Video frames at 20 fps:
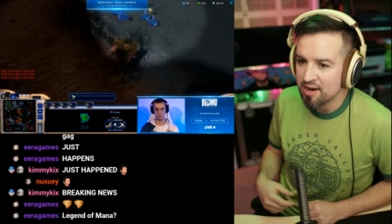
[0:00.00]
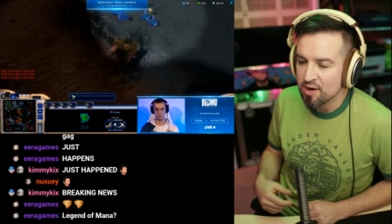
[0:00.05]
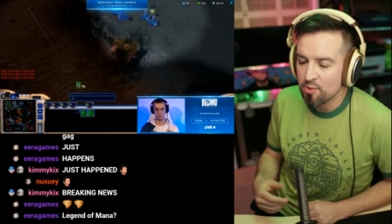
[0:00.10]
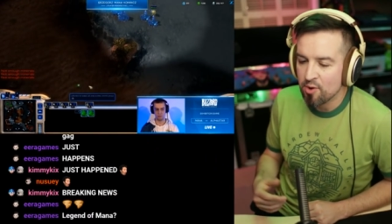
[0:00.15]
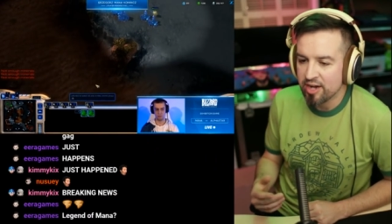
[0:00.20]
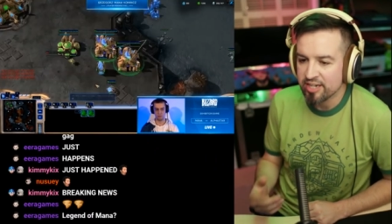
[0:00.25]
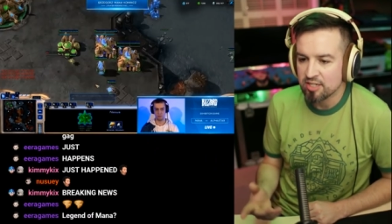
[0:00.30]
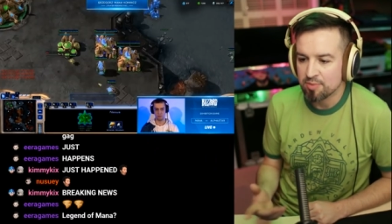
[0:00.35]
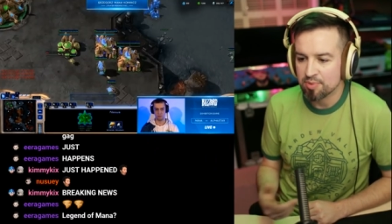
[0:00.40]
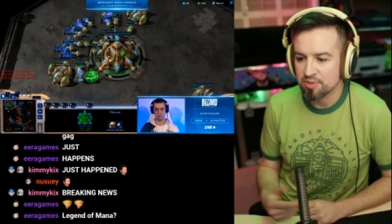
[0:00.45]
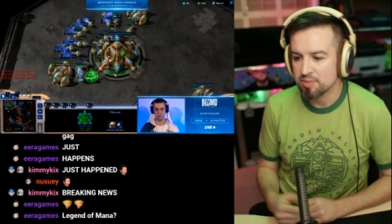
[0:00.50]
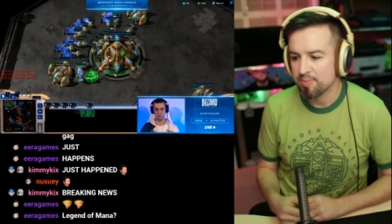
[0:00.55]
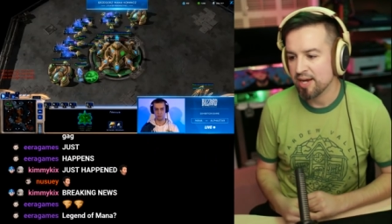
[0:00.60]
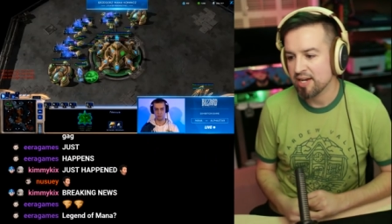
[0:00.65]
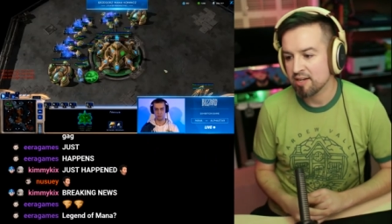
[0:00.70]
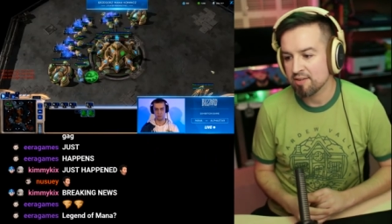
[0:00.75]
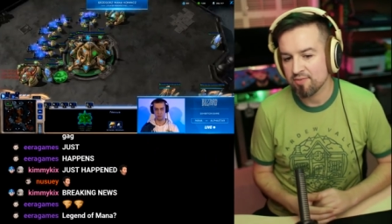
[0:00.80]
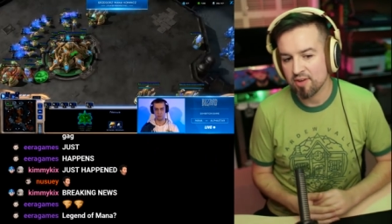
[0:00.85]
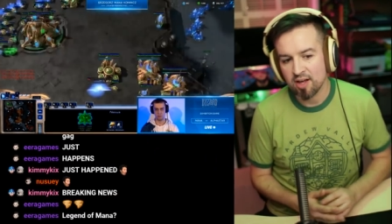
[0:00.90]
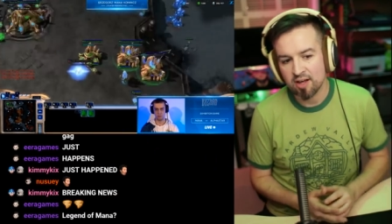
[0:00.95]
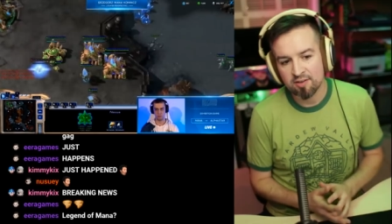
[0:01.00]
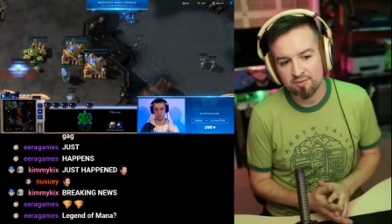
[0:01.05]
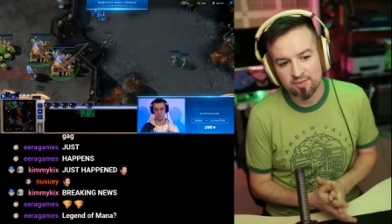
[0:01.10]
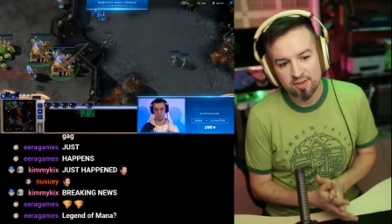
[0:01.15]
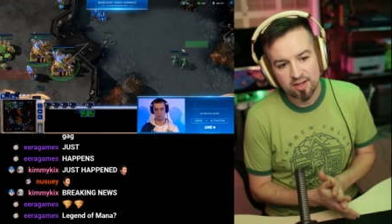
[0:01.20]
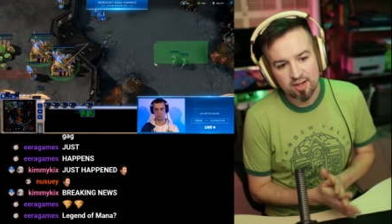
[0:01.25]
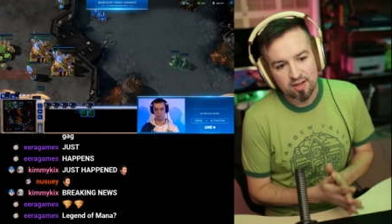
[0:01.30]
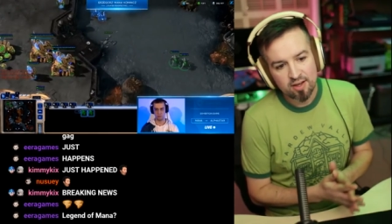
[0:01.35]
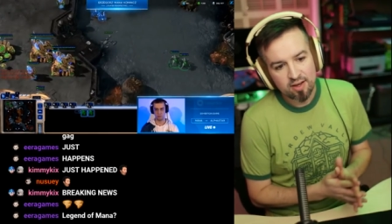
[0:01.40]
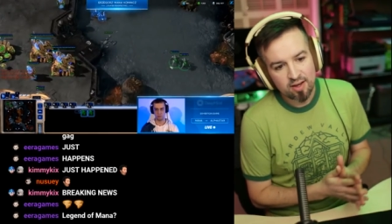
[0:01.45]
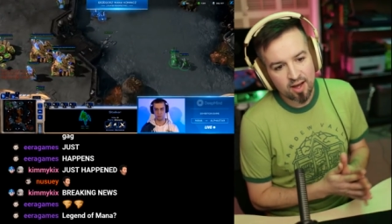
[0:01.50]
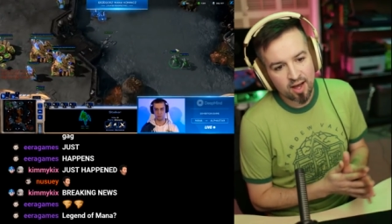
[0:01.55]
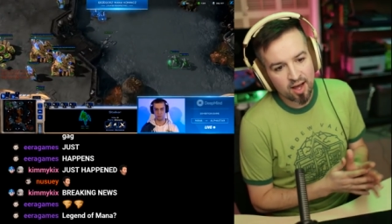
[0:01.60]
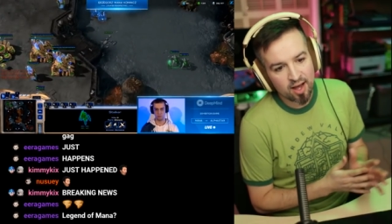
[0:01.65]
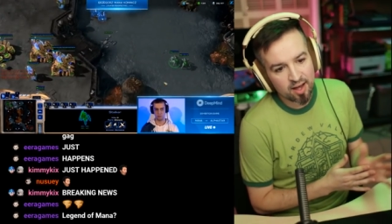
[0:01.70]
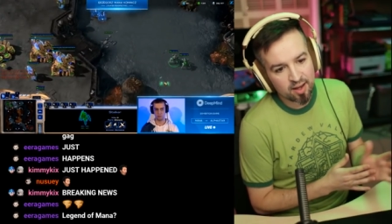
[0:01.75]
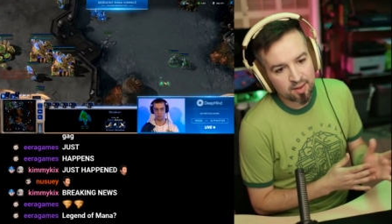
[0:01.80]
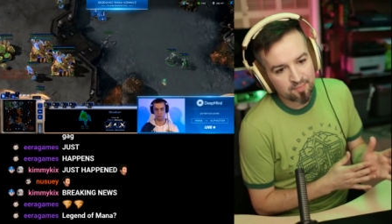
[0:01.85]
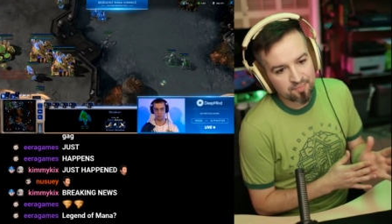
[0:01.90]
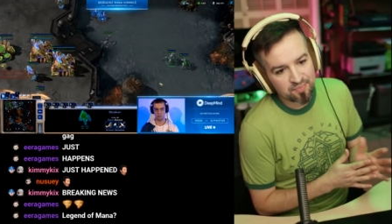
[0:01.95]
You're watching the perspective of
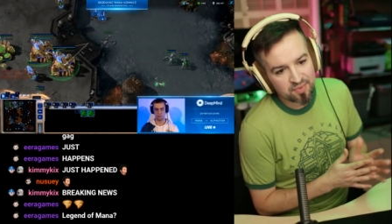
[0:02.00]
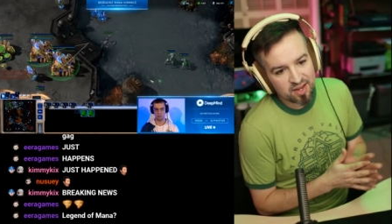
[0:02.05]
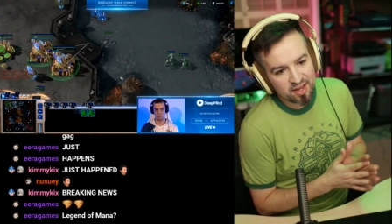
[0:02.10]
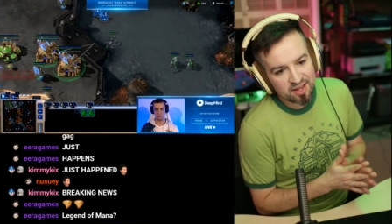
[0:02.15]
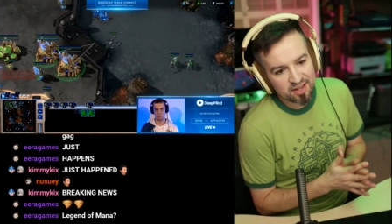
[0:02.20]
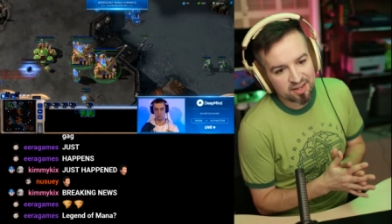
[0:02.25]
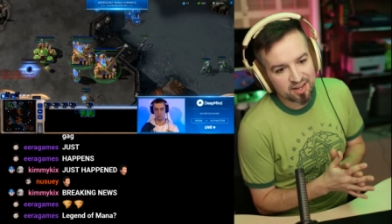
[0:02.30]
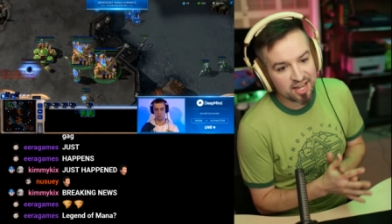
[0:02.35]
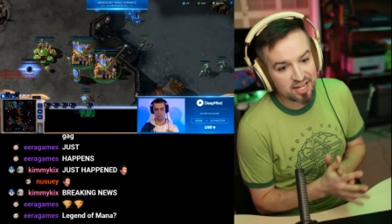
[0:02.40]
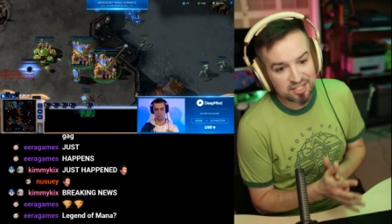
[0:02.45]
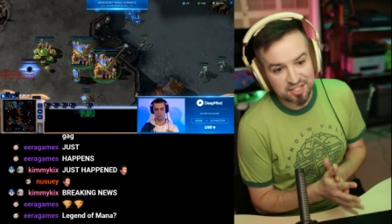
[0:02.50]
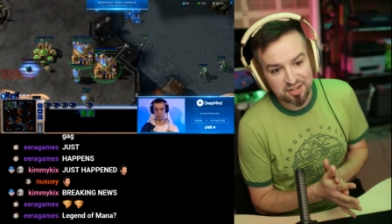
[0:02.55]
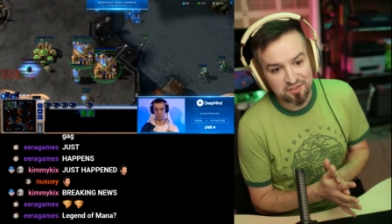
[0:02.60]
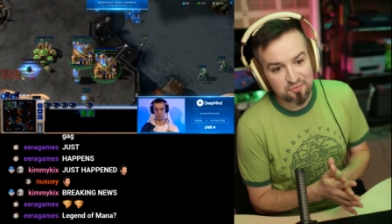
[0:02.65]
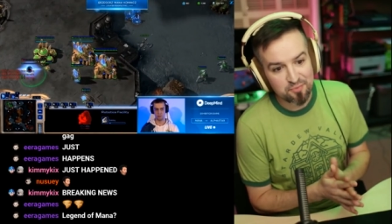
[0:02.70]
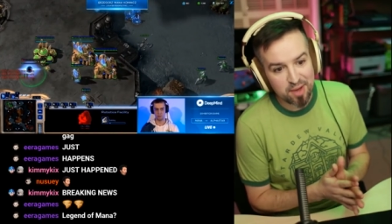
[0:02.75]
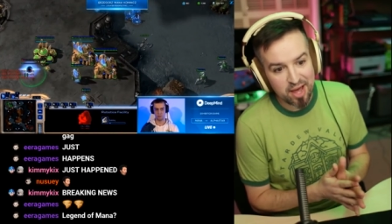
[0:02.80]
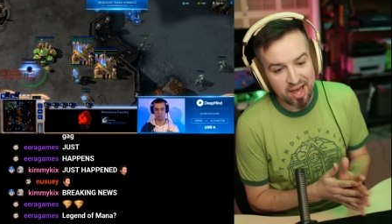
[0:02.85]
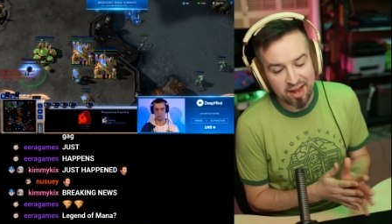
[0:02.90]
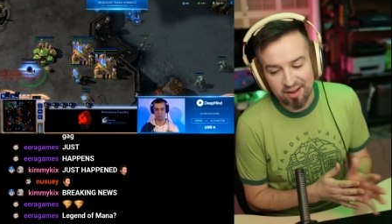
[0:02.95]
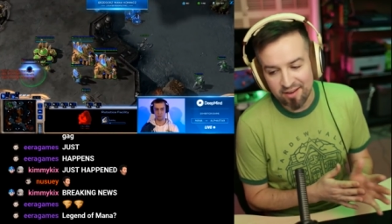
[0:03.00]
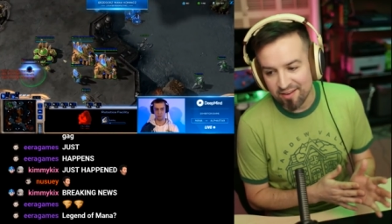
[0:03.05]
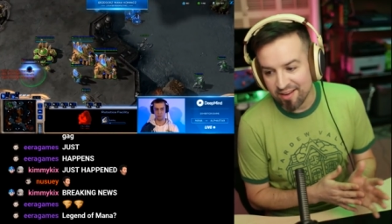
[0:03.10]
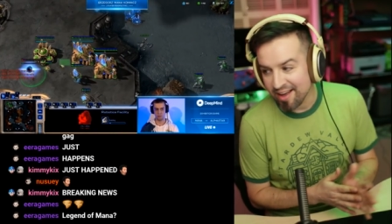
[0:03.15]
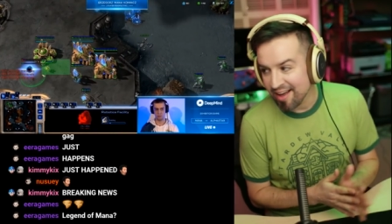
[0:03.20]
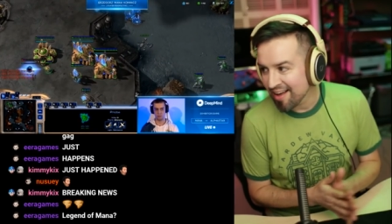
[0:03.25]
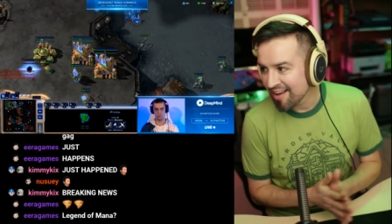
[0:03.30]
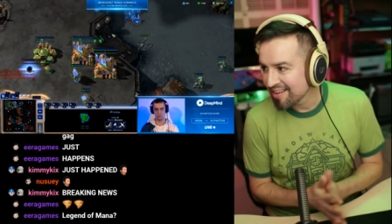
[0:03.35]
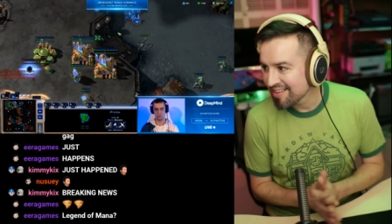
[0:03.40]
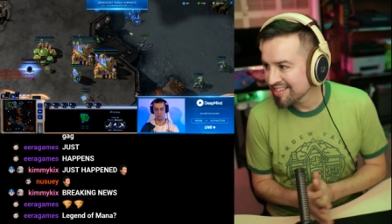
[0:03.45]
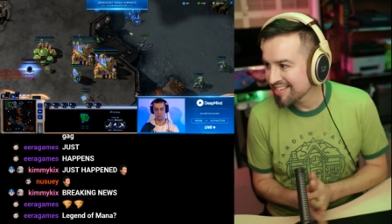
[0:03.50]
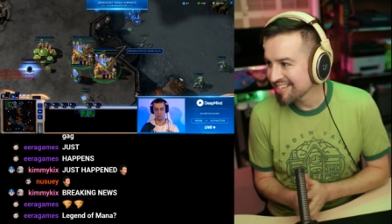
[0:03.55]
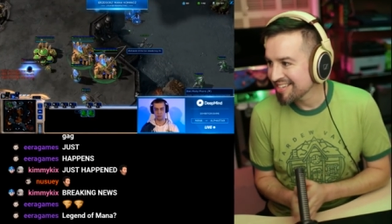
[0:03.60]
Legend of Mana, yeah,